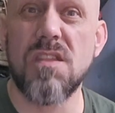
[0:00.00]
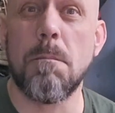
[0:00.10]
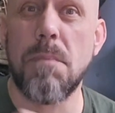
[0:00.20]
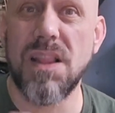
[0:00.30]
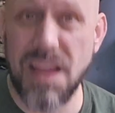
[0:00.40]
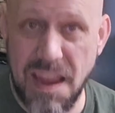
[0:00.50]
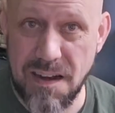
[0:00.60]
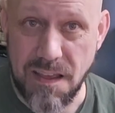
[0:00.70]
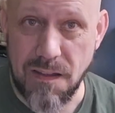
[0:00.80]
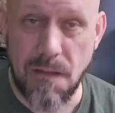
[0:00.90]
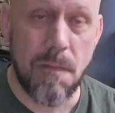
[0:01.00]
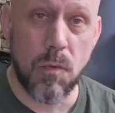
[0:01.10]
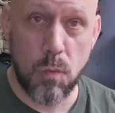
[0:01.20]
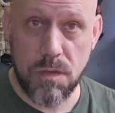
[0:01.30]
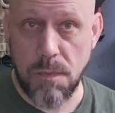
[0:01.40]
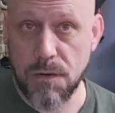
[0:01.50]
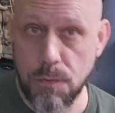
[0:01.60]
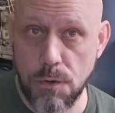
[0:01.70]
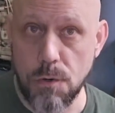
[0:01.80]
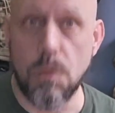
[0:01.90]
with planning with my
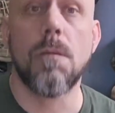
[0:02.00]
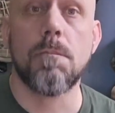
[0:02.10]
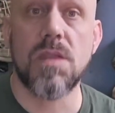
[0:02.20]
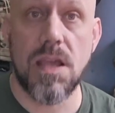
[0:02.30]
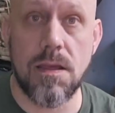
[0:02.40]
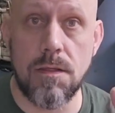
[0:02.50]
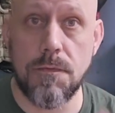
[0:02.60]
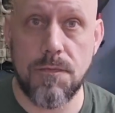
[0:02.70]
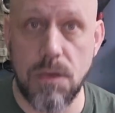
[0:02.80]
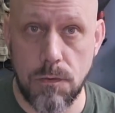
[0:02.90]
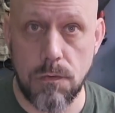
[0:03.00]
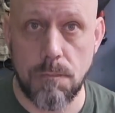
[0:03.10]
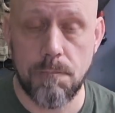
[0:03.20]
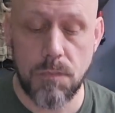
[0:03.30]
crew in the field.